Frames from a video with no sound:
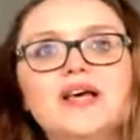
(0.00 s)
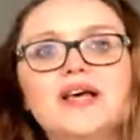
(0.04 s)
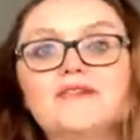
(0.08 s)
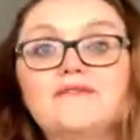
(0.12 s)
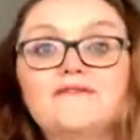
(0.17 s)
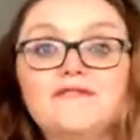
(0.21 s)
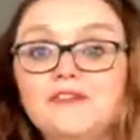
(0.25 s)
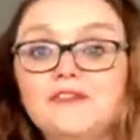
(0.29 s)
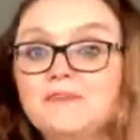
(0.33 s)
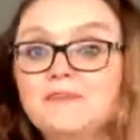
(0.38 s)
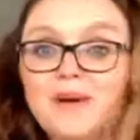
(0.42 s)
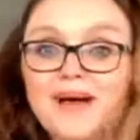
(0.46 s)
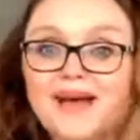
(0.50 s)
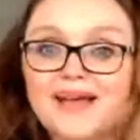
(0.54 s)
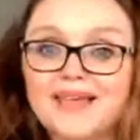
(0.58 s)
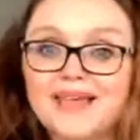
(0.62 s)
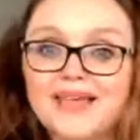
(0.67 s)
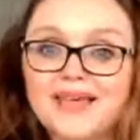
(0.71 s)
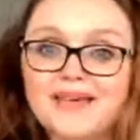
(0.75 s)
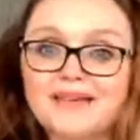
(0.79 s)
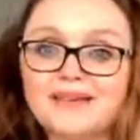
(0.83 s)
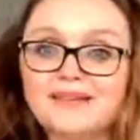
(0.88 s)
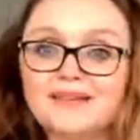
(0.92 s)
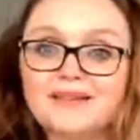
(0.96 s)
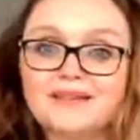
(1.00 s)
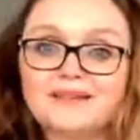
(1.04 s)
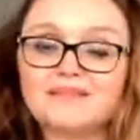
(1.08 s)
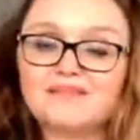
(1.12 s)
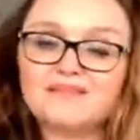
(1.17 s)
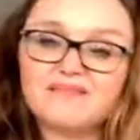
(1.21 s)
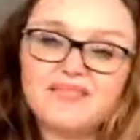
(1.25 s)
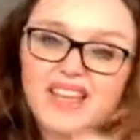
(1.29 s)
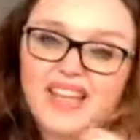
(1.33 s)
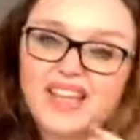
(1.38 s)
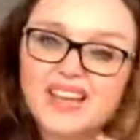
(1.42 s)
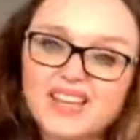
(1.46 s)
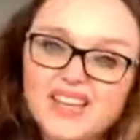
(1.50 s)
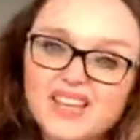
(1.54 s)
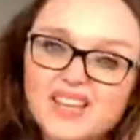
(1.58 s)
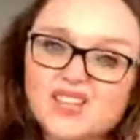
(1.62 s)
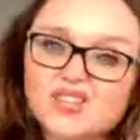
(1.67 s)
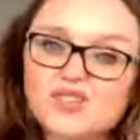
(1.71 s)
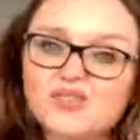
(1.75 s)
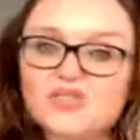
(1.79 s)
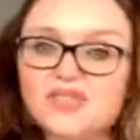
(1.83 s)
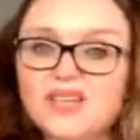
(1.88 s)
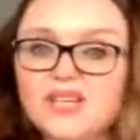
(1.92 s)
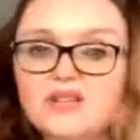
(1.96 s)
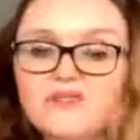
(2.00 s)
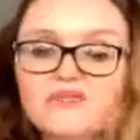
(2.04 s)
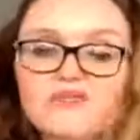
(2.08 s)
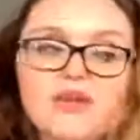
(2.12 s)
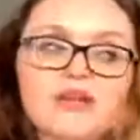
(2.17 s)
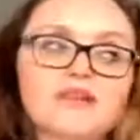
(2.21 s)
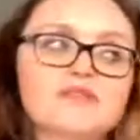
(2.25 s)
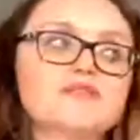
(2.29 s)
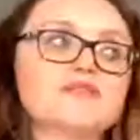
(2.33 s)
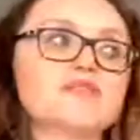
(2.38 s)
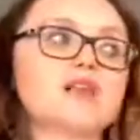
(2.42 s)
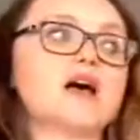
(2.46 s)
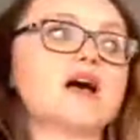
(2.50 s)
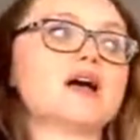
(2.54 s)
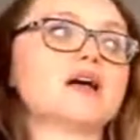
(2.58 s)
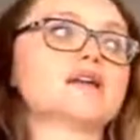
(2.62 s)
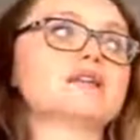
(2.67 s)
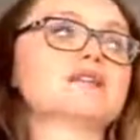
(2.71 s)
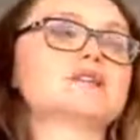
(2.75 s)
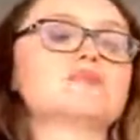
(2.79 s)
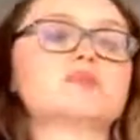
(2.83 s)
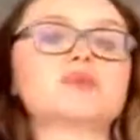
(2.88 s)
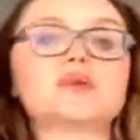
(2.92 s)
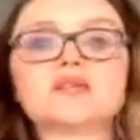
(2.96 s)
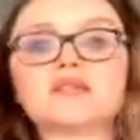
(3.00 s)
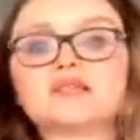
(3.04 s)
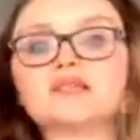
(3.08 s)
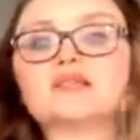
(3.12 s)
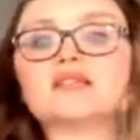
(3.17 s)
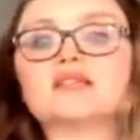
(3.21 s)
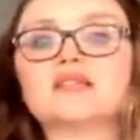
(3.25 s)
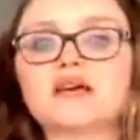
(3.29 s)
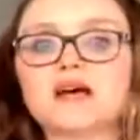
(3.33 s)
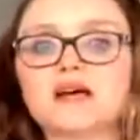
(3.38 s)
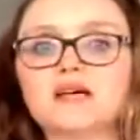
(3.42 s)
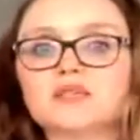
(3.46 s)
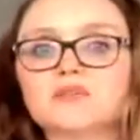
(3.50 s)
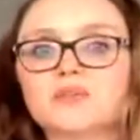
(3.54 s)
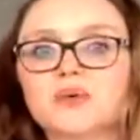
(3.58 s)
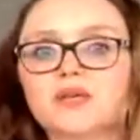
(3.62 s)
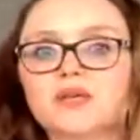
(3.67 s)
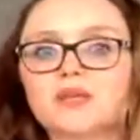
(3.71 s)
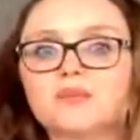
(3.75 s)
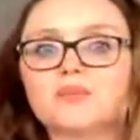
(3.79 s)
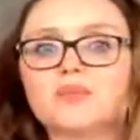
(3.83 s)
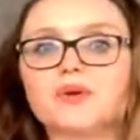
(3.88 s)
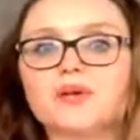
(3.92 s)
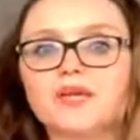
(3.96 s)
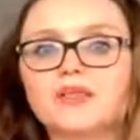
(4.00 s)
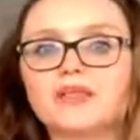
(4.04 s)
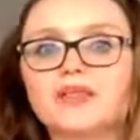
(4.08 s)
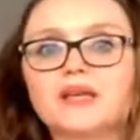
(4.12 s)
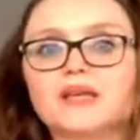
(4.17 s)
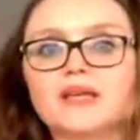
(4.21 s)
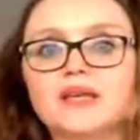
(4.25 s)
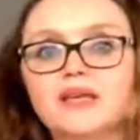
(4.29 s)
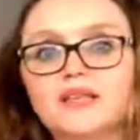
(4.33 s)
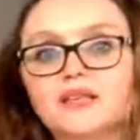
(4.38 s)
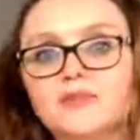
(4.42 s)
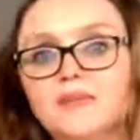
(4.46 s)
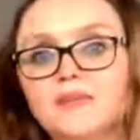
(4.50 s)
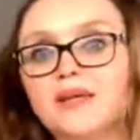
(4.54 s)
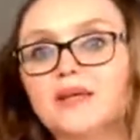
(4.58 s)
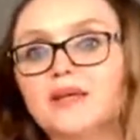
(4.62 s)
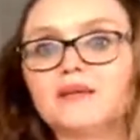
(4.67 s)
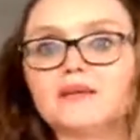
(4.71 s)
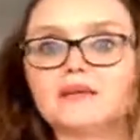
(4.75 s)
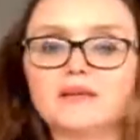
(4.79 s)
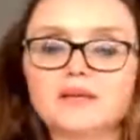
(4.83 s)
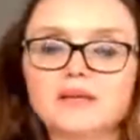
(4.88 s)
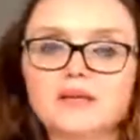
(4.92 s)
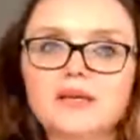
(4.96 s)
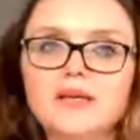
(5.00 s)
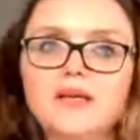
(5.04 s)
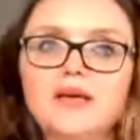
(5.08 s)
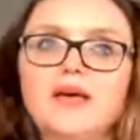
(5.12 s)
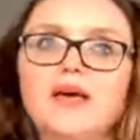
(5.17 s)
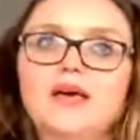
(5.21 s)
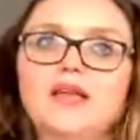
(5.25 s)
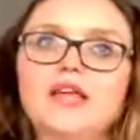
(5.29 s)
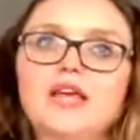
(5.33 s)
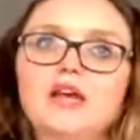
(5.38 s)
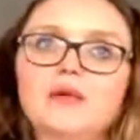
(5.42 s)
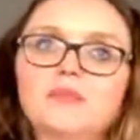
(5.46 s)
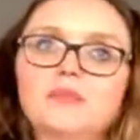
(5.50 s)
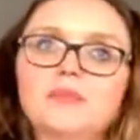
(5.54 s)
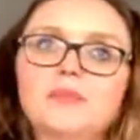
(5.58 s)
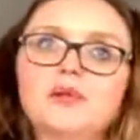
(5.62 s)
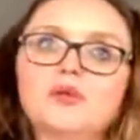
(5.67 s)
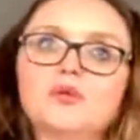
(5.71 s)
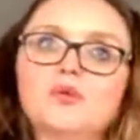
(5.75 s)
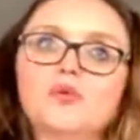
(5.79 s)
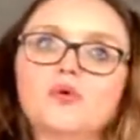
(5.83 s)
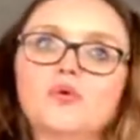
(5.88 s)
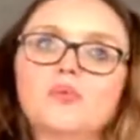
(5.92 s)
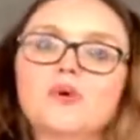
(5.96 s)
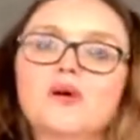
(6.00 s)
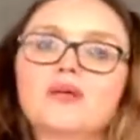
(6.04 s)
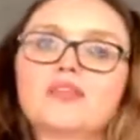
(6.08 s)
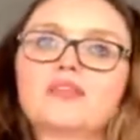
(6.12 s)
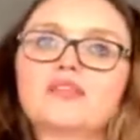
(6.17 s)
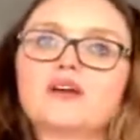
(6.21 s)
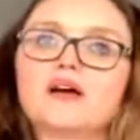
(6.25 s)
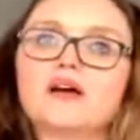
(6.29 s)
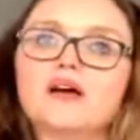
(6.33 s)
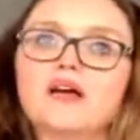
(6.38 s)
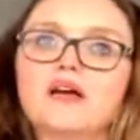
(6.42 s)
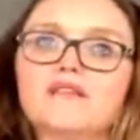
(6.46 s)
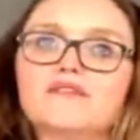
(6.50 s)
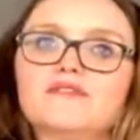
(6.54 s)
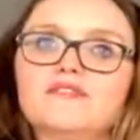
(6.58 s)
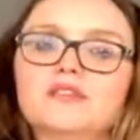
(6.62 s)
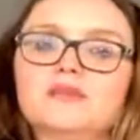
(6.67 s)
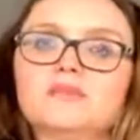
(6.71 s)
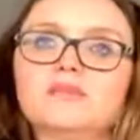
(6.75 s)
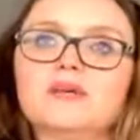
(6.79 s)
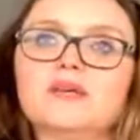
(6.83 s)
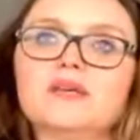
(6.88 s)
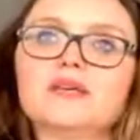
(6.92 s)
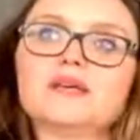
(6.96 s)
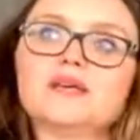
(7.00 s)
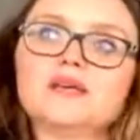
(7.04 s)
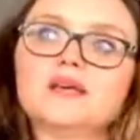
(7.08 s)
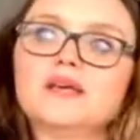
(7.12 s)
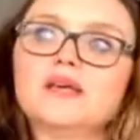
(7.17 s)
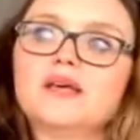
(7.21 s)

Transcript: feedback in, and any issues, any red flags, we can see that as well, and we can then get them in and help them along with that if need be.